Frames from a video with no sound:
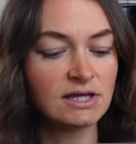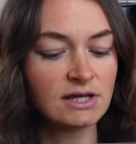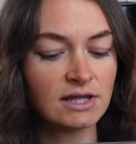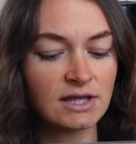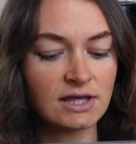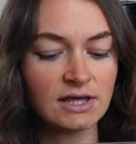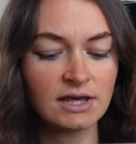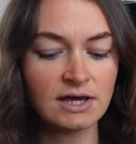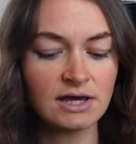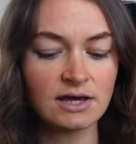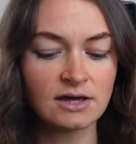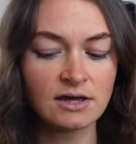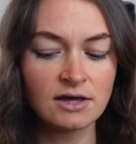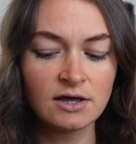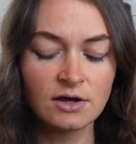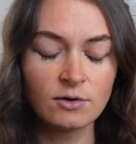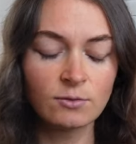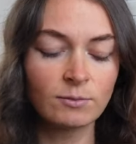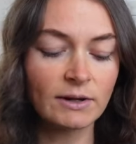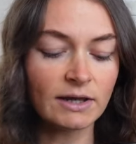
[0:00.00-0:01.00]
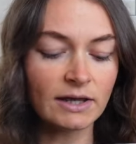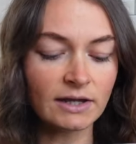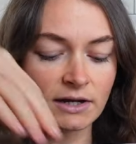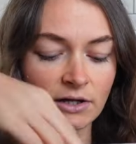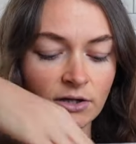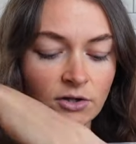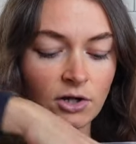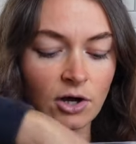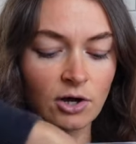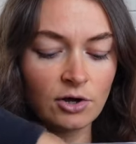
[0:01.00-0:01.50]
in here we're
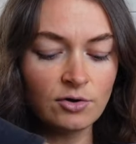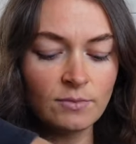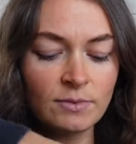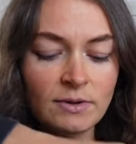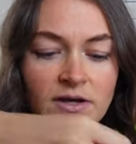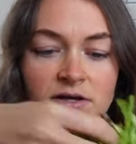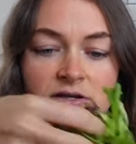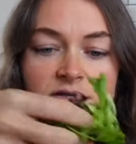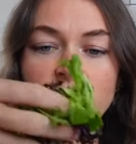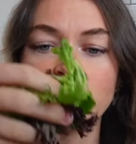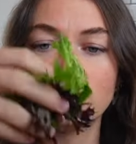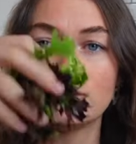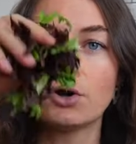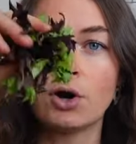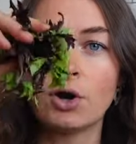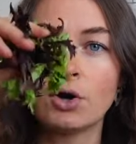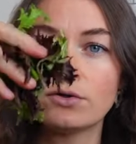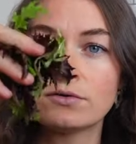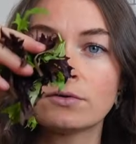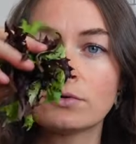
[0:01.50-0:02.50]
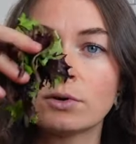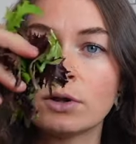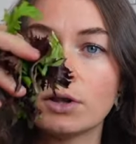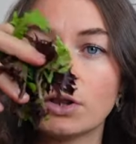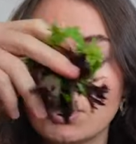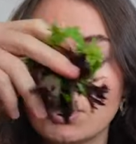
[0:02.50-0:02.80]
getting low because we go through a